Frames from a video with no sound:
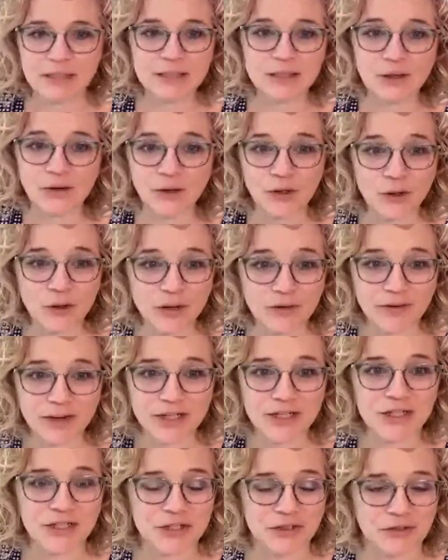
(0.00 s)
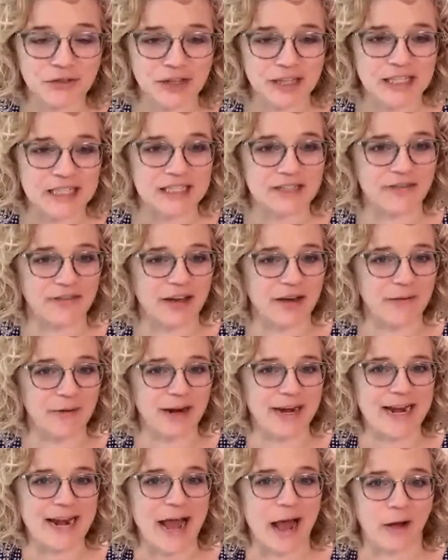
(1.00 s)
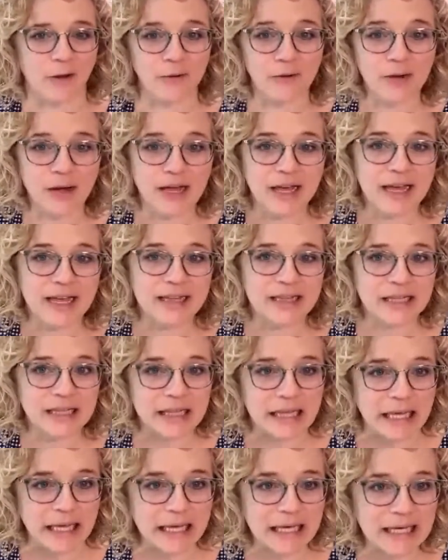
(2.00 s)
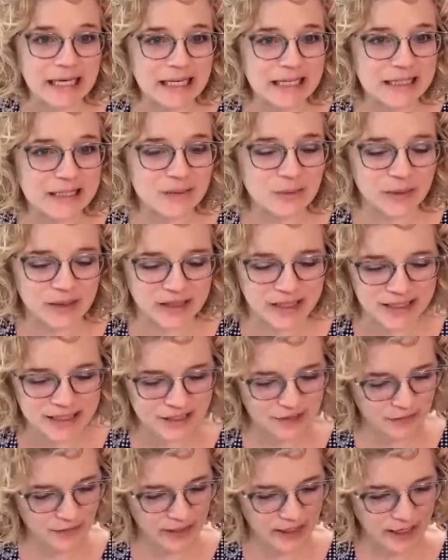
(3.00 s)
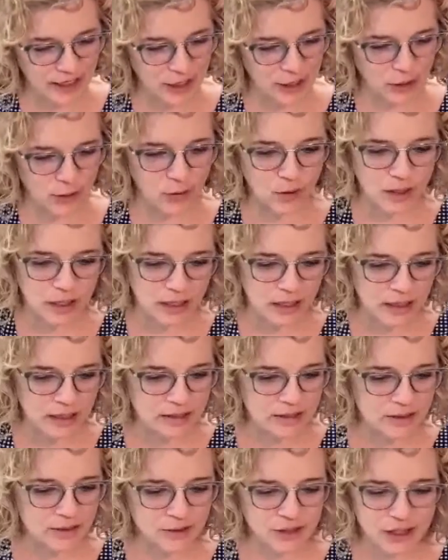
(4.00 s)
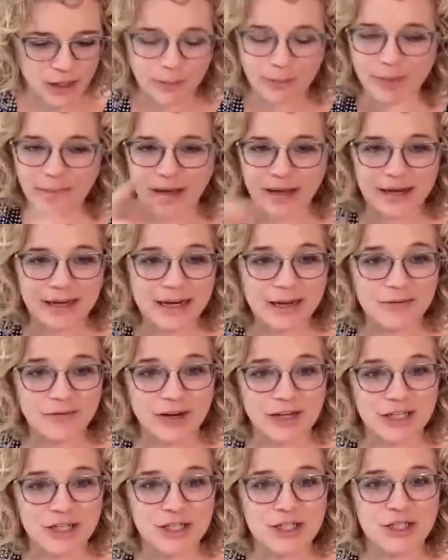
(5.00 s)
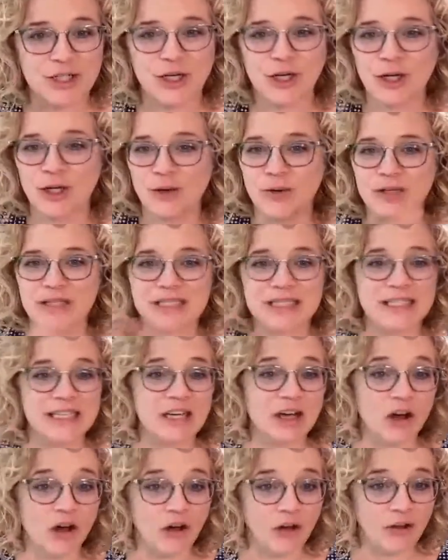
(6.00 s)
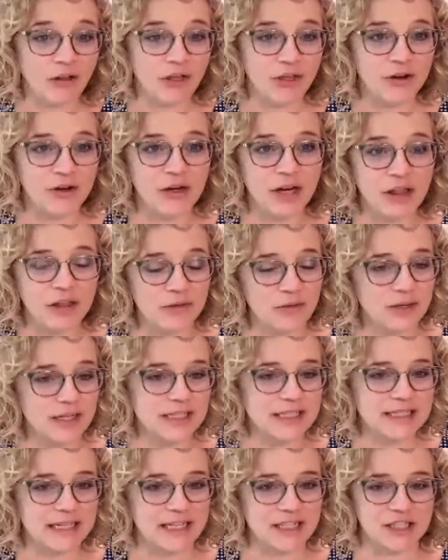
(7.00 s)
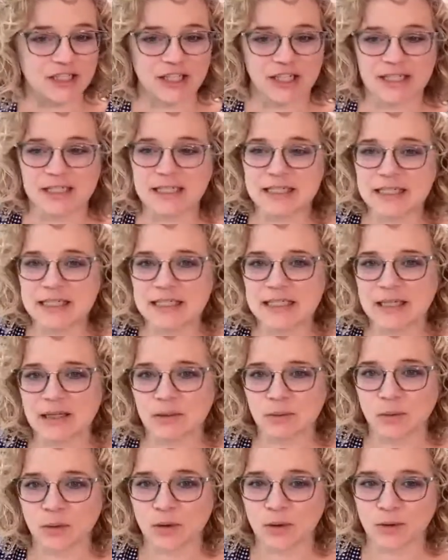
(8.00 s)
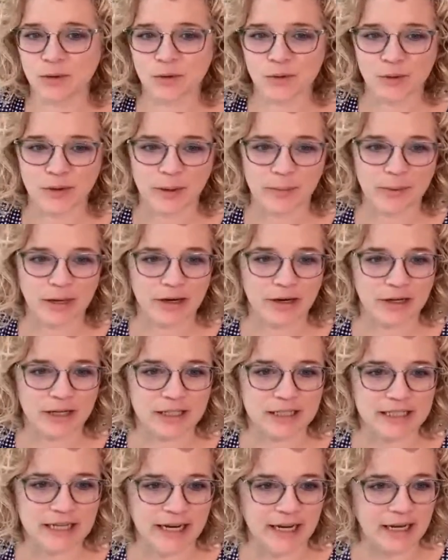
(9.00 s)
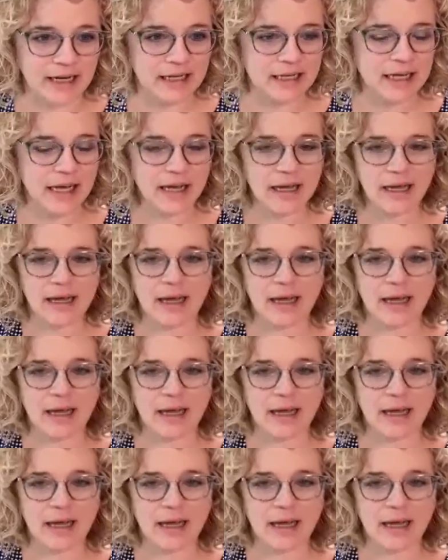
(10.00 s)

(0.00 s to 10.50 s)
So you can register for this event right now. The link is with this video. So jump in, register. You can see all 33 sessions. We'll go through them here in a second.